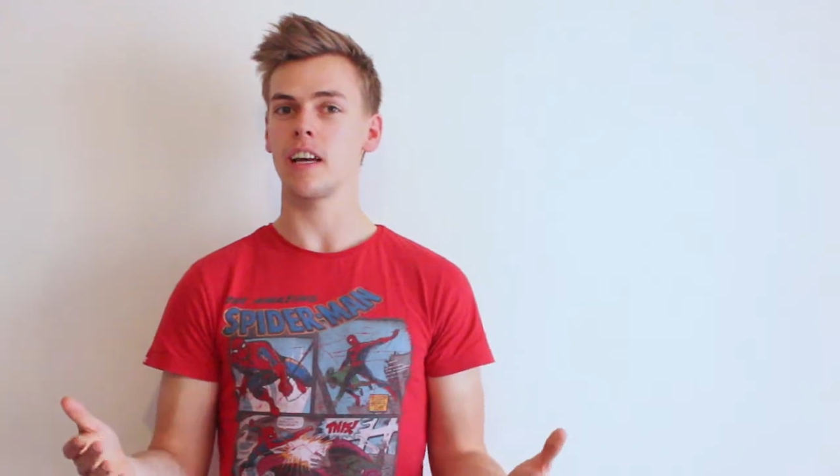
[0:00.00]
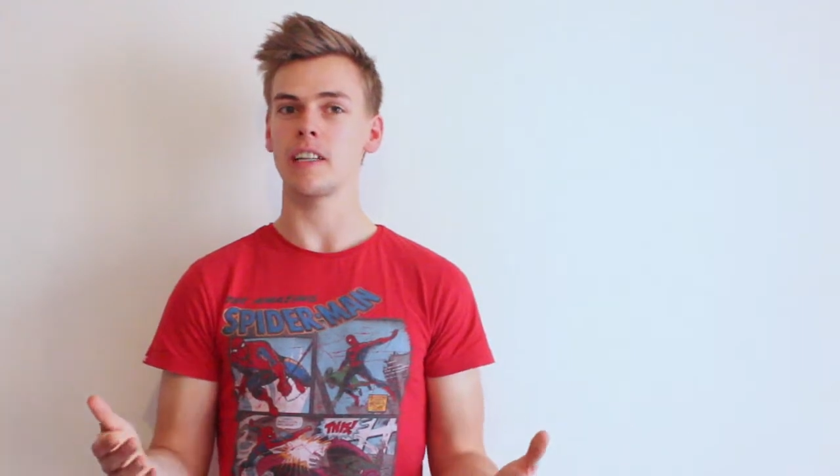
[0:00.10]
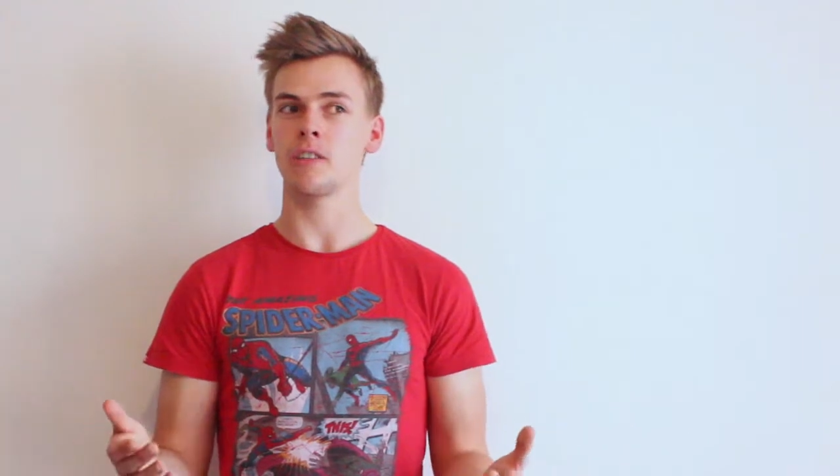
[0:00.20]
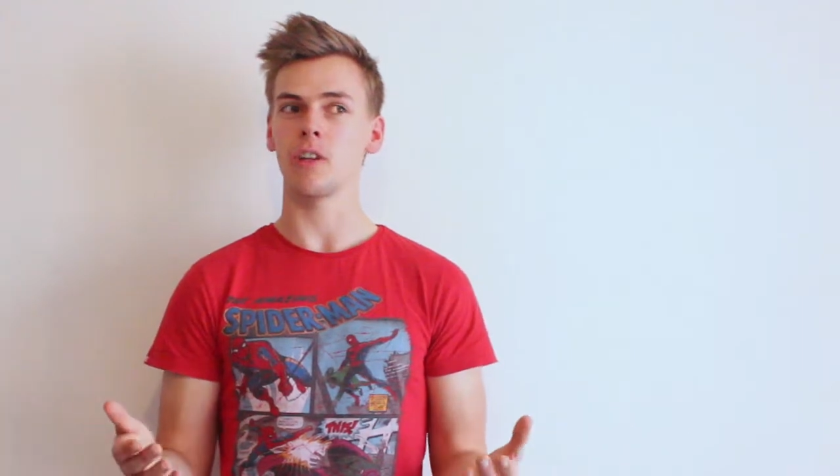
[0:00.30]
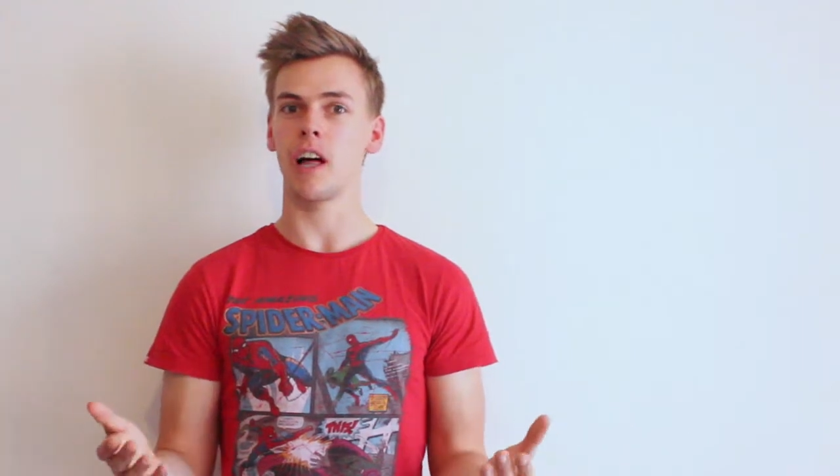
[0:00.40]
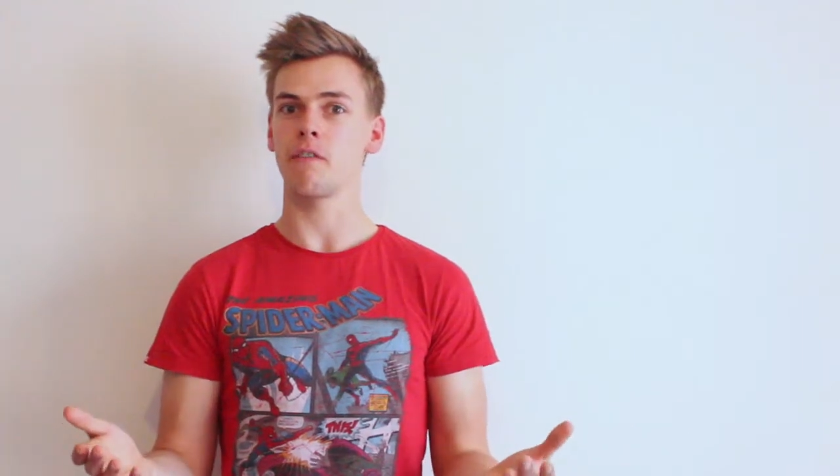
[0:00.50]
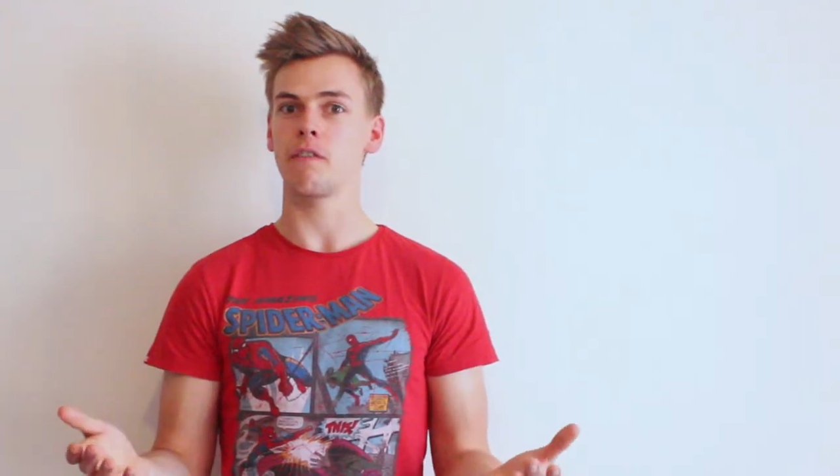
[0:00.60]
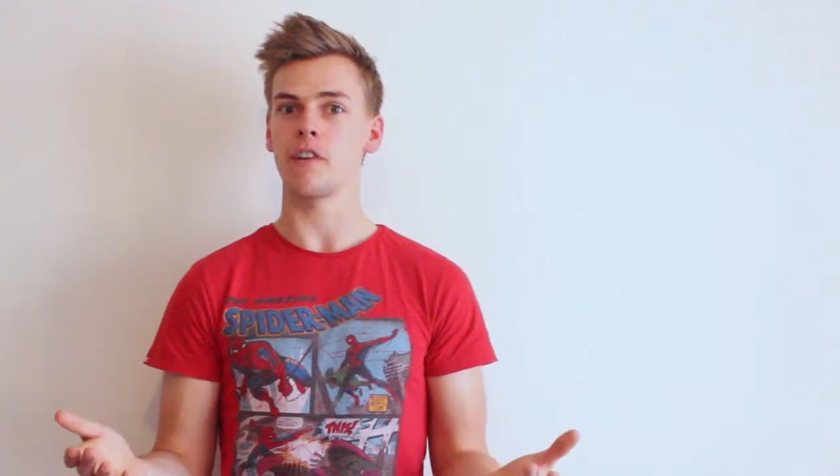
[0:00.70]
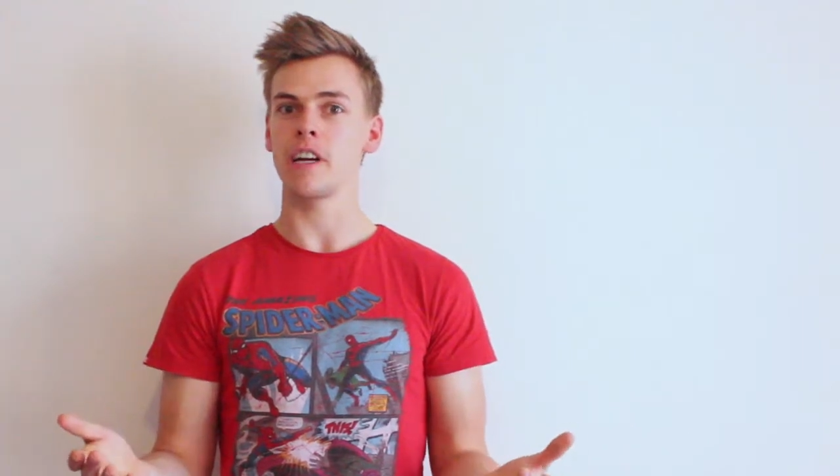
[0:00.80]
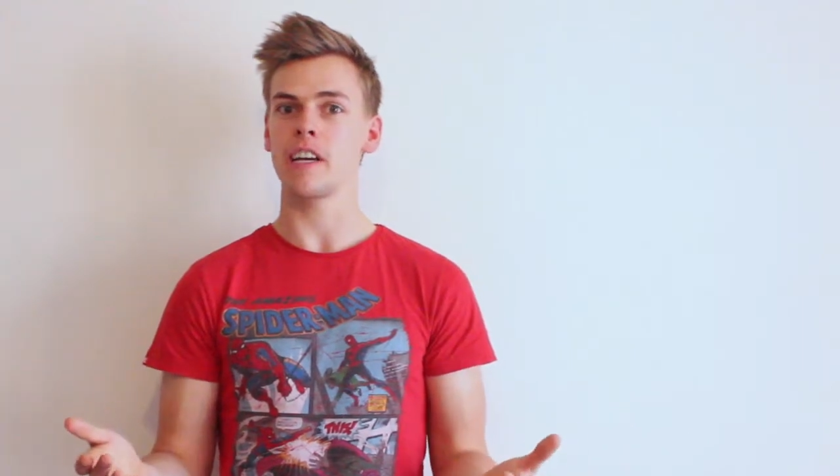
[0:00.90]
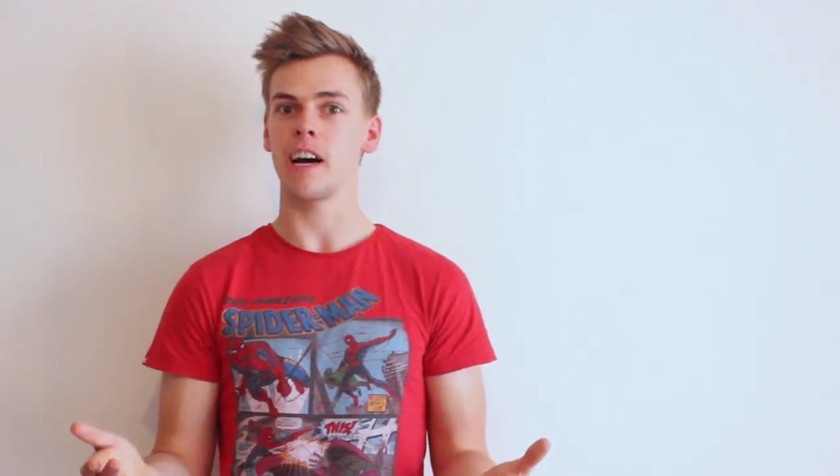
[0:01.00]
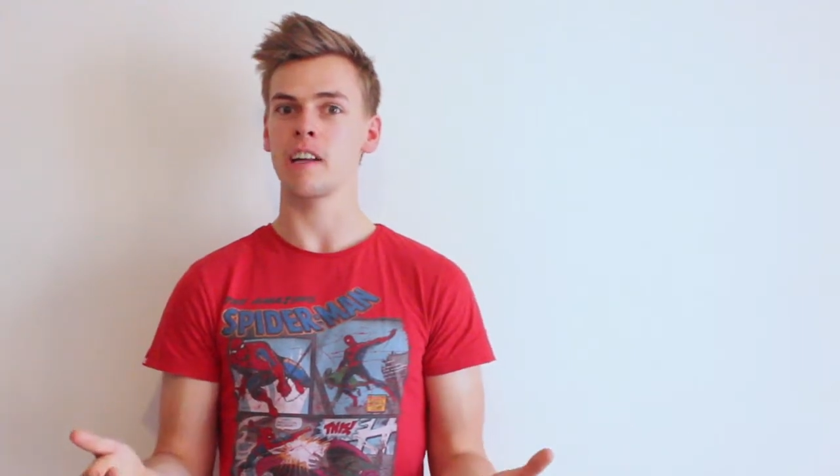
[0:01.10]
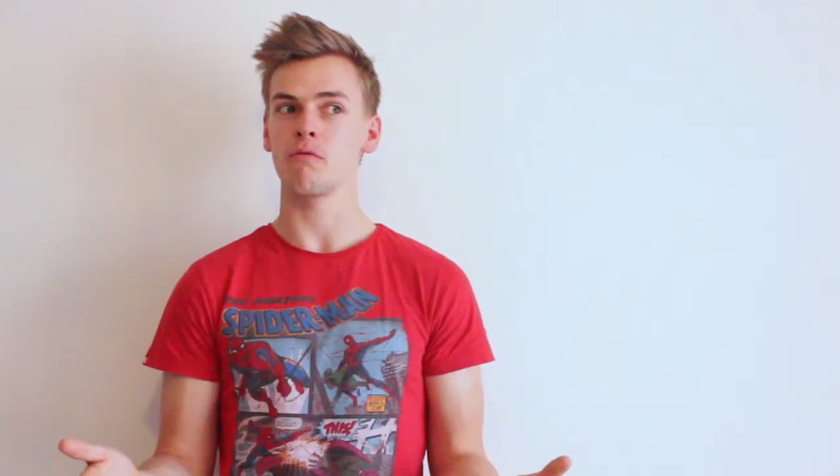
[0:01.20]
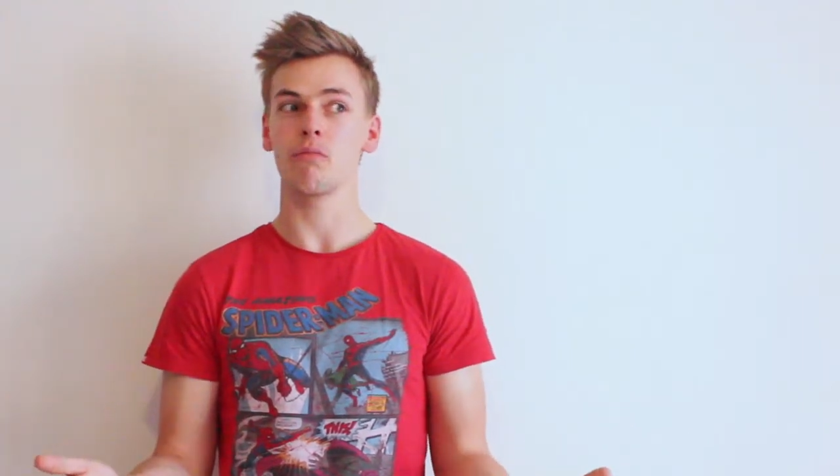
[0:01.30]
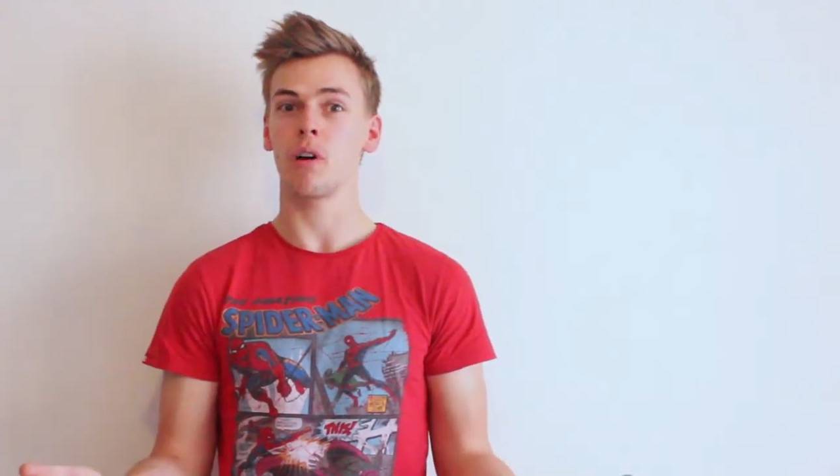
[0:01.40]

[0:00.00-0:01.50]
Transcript: that you'll have free and